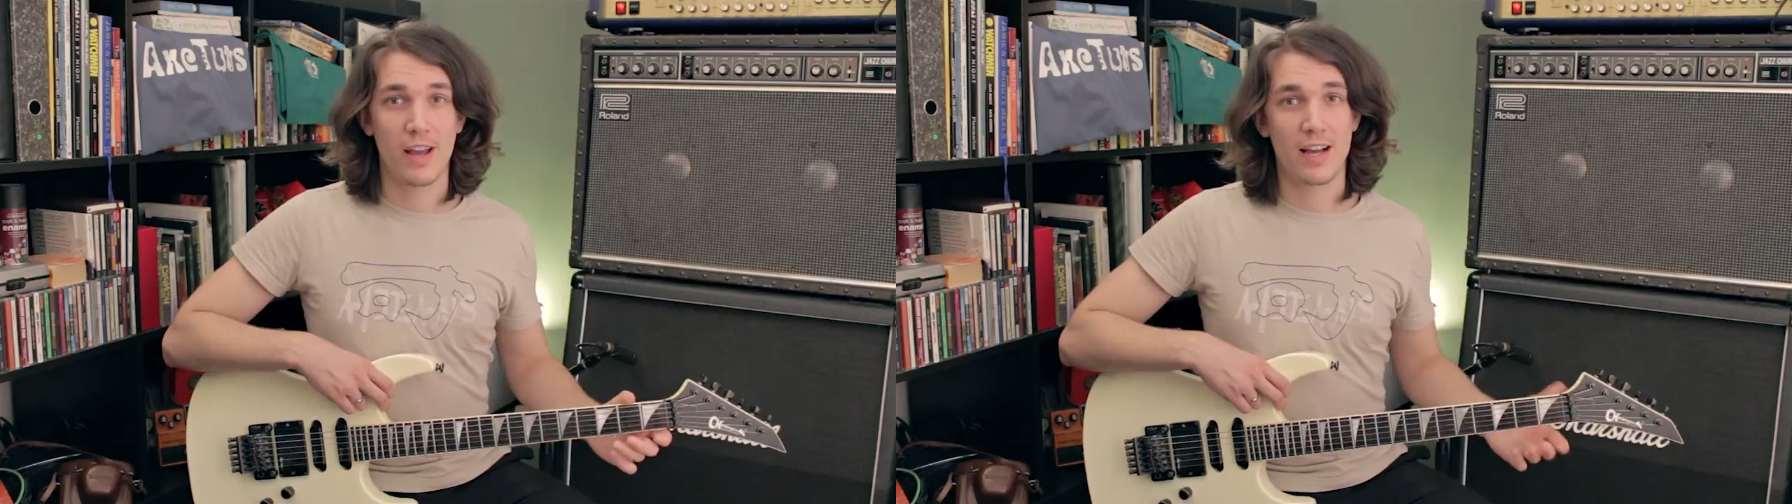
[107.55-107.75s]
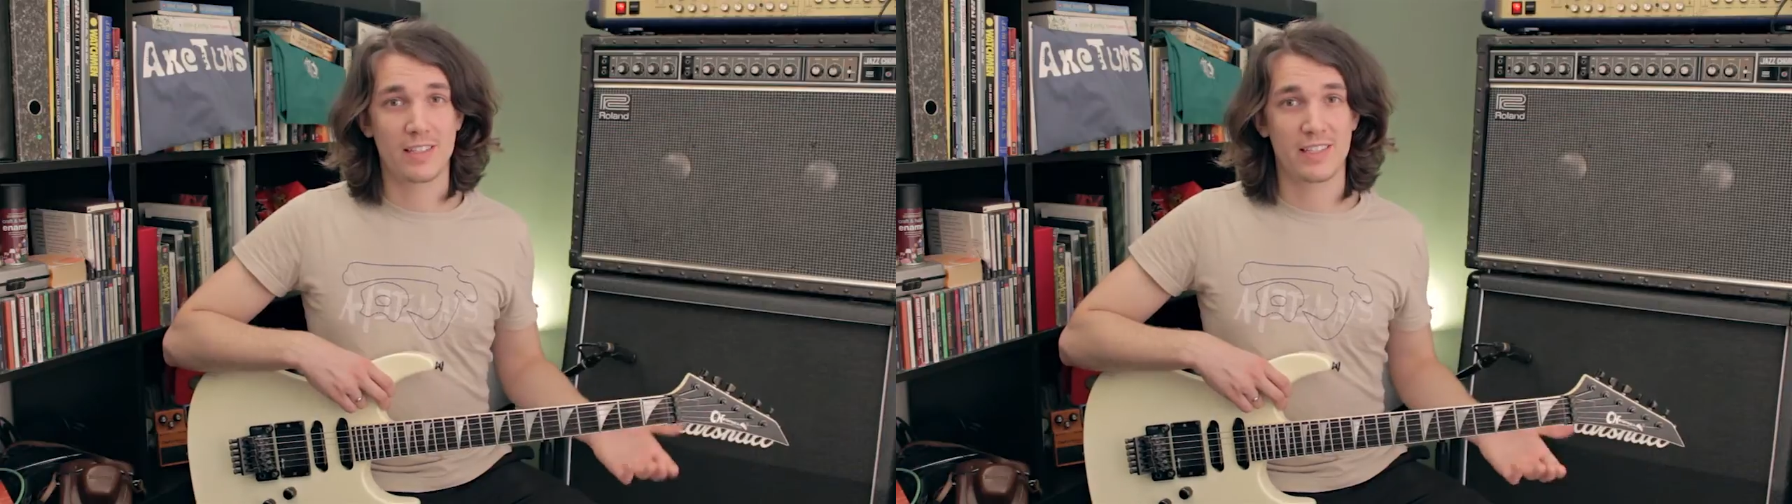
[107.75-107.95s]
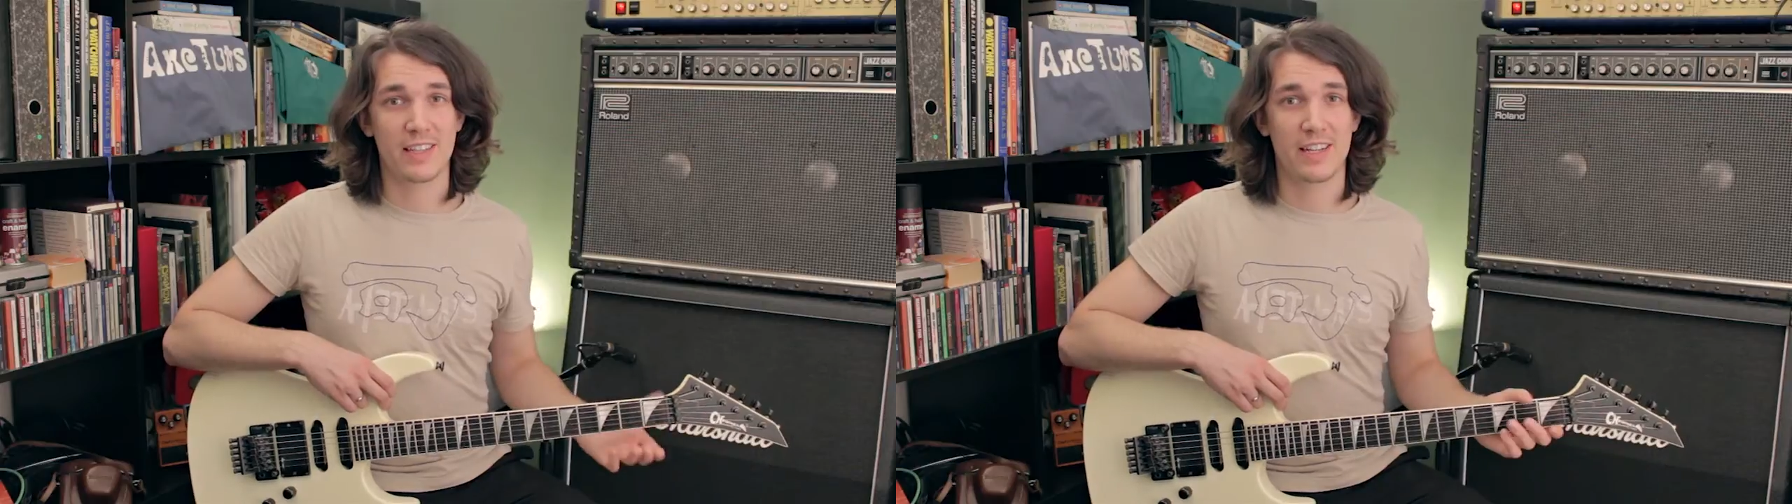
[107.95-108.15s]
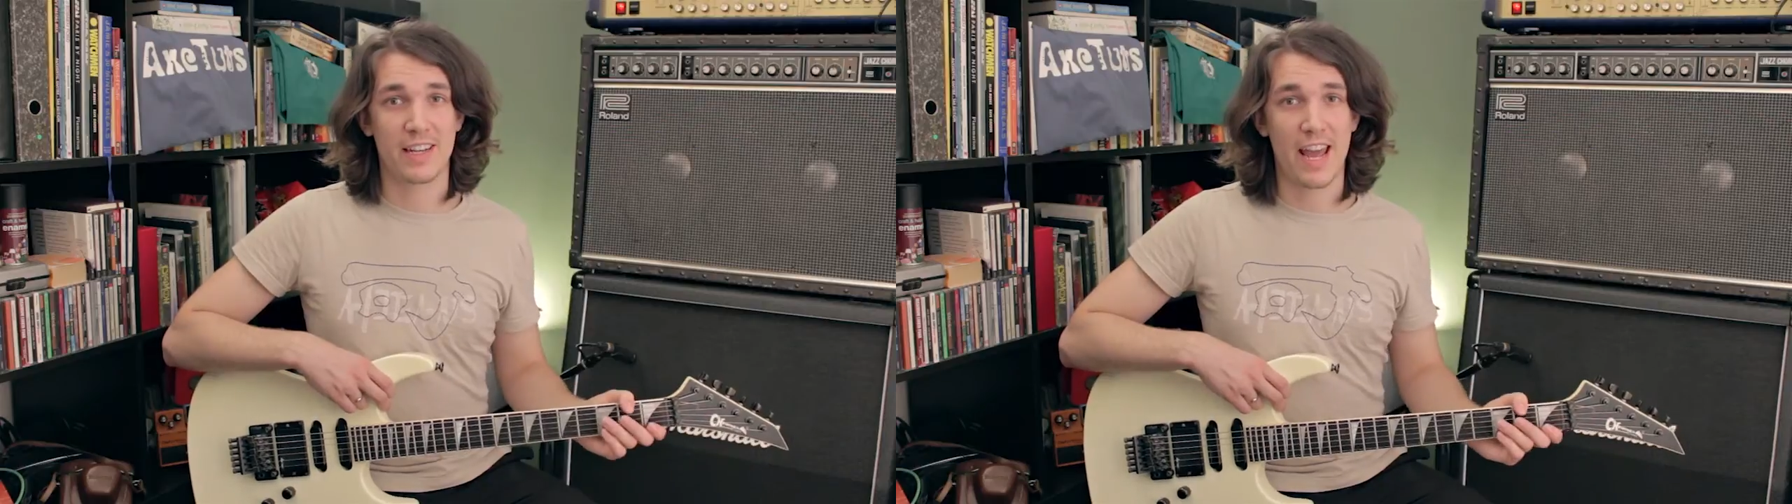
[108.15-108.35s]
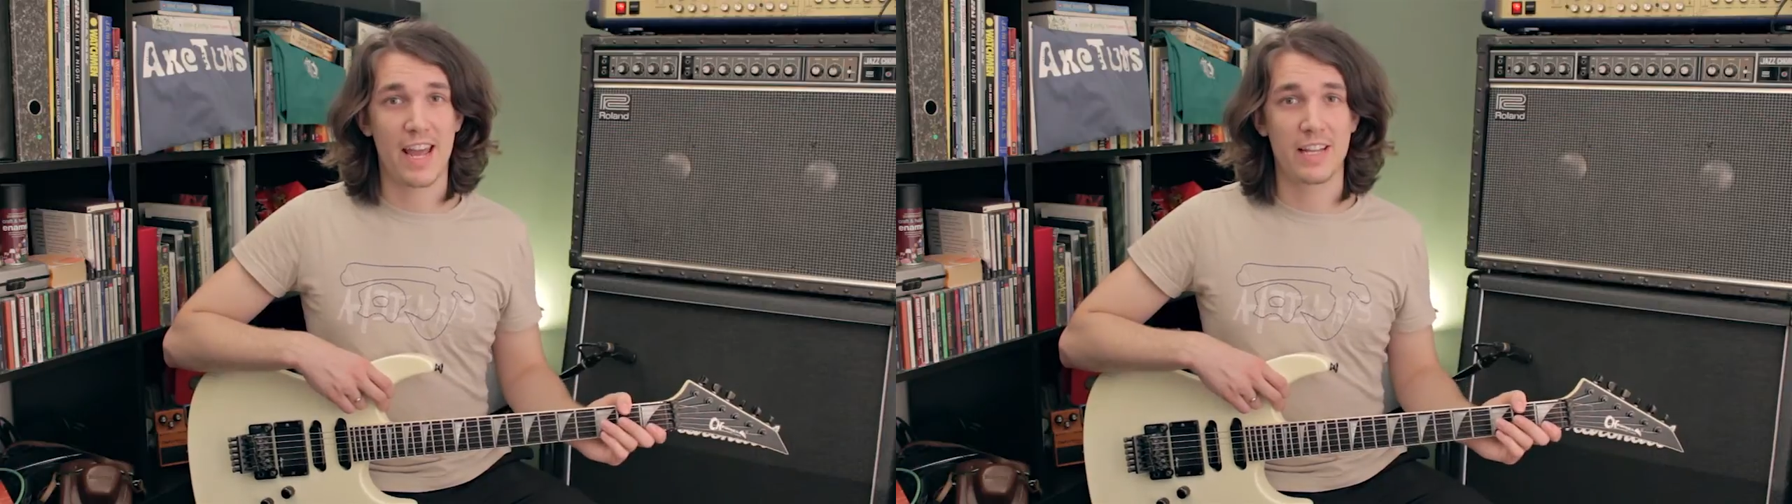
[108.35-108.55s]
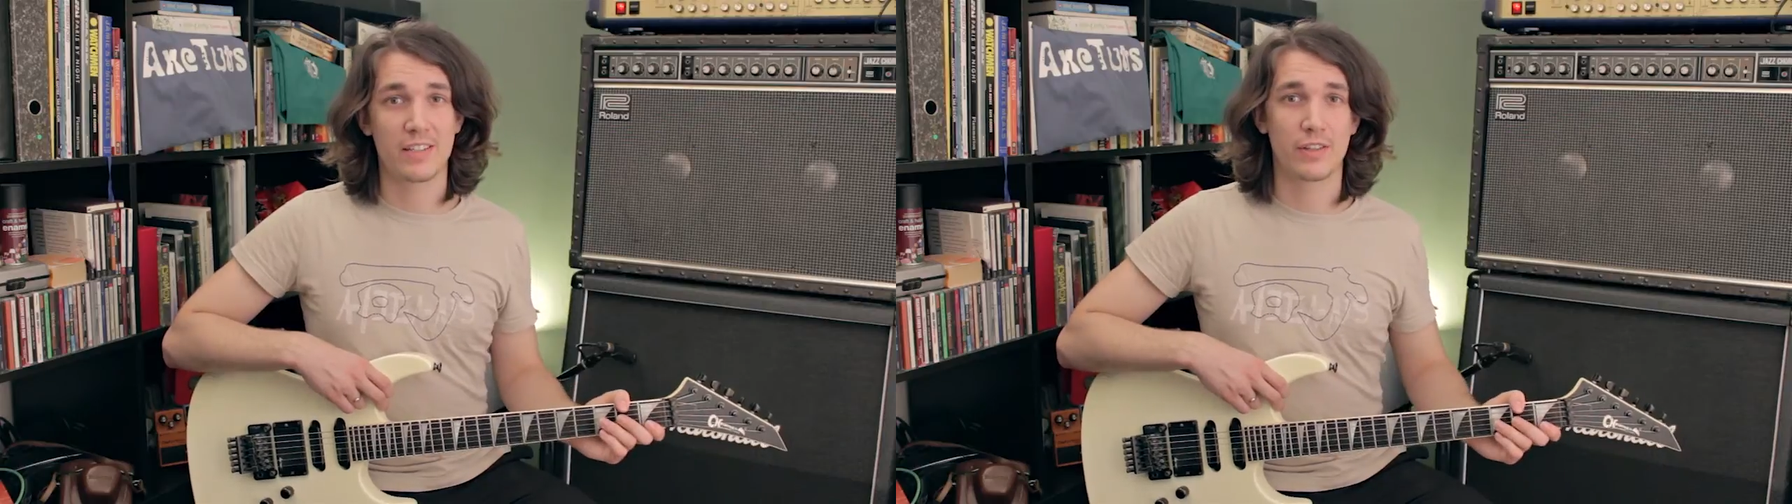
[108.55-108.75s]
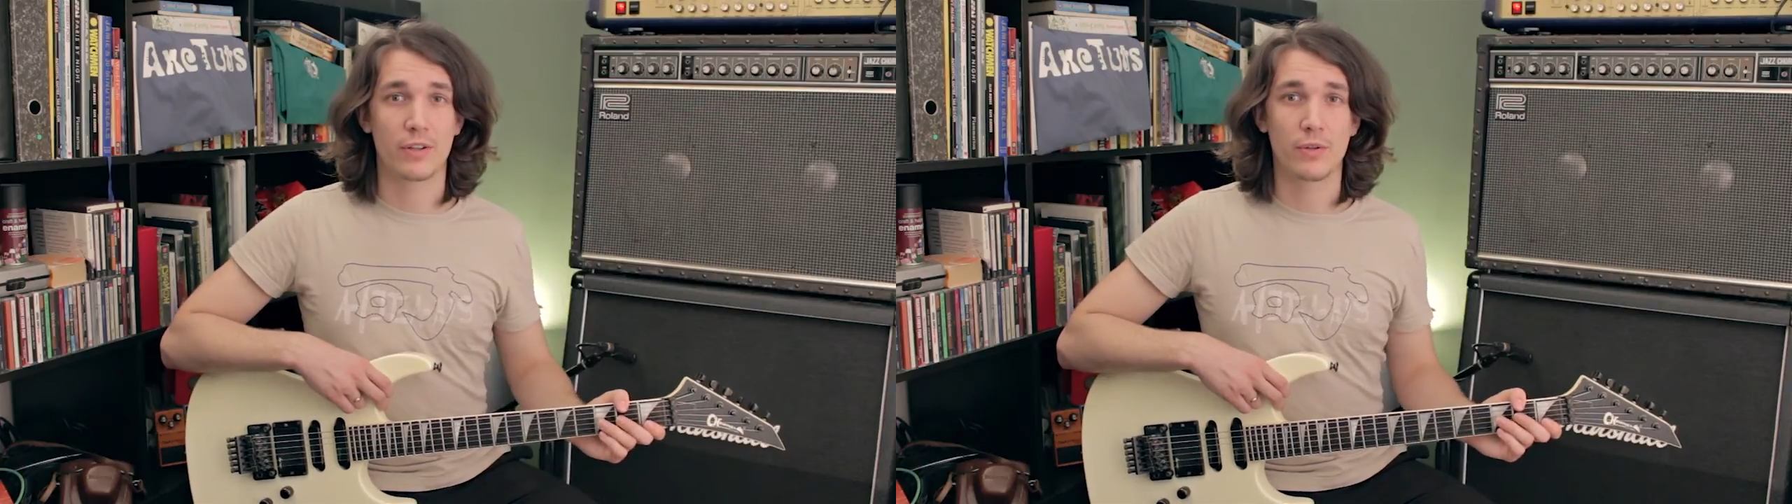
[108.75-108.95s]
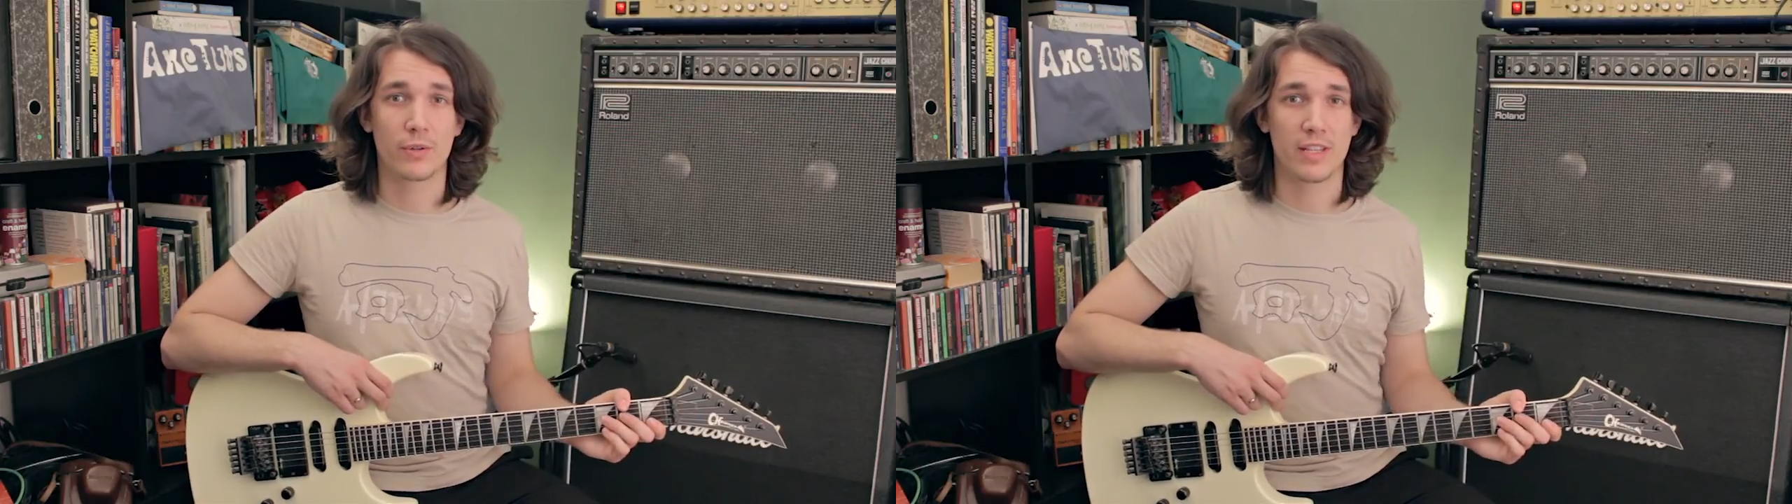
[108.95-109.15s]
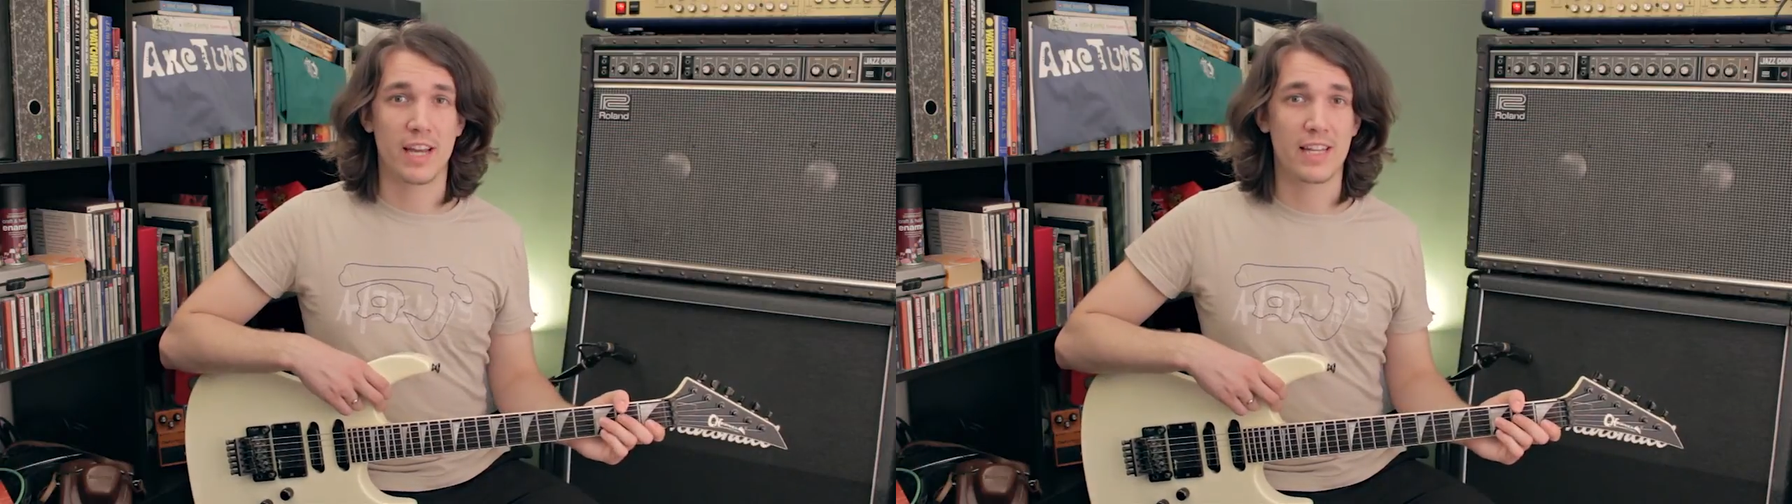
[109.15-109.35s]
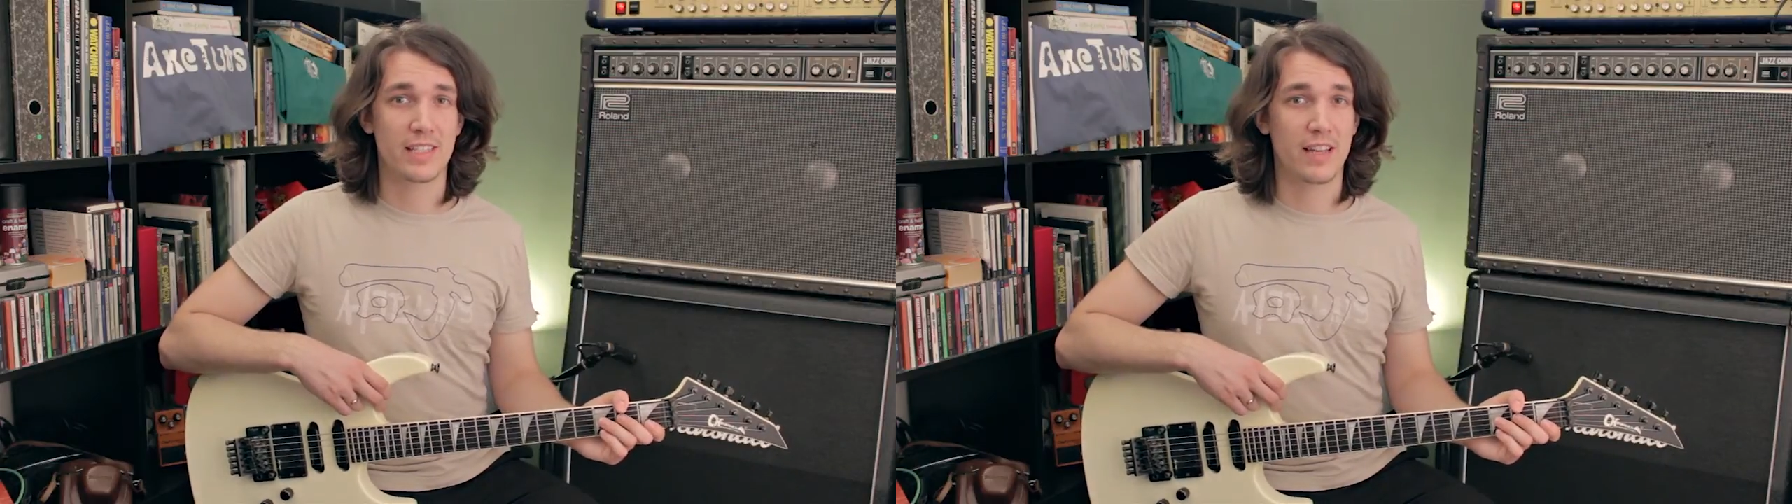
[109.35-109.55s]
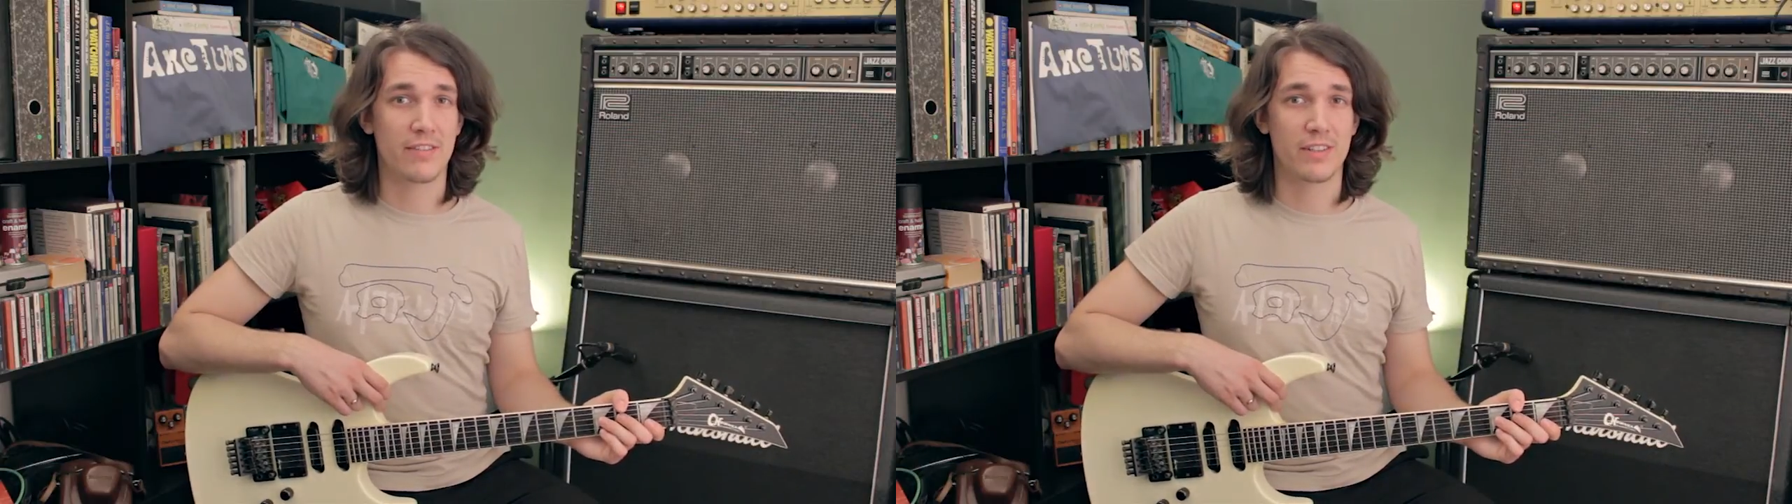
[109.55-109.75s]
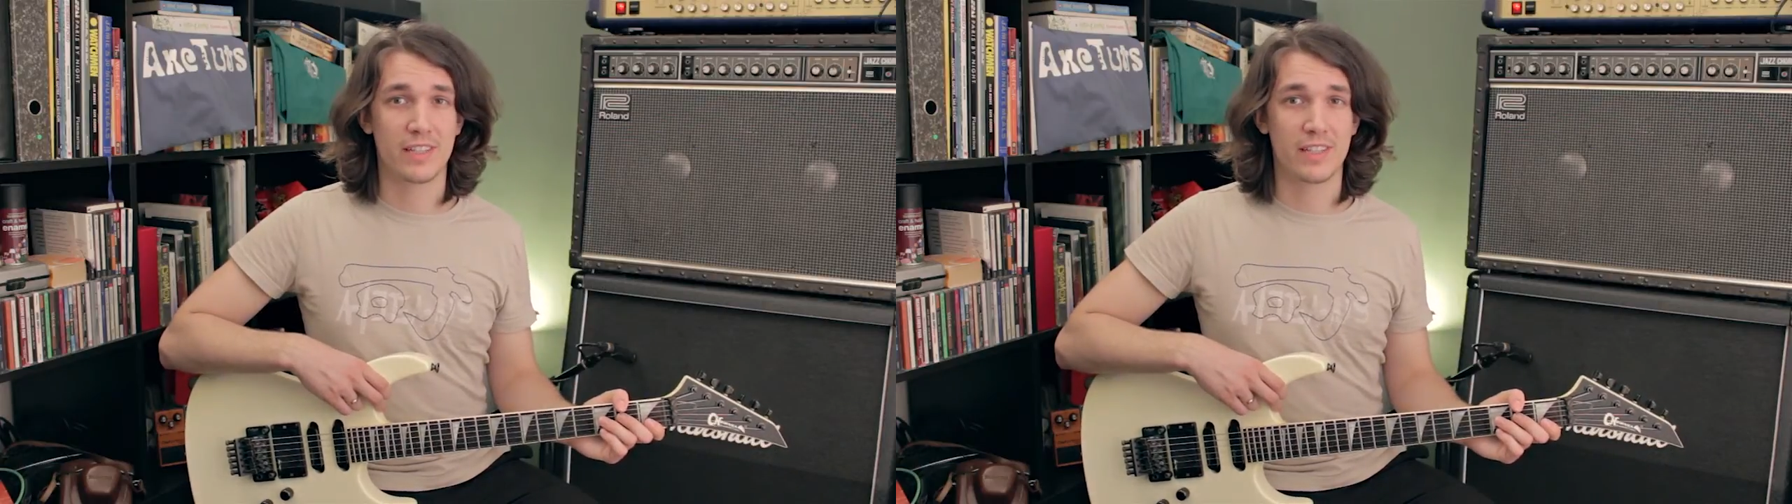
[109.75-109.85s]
as I said in A, so the chords are A7,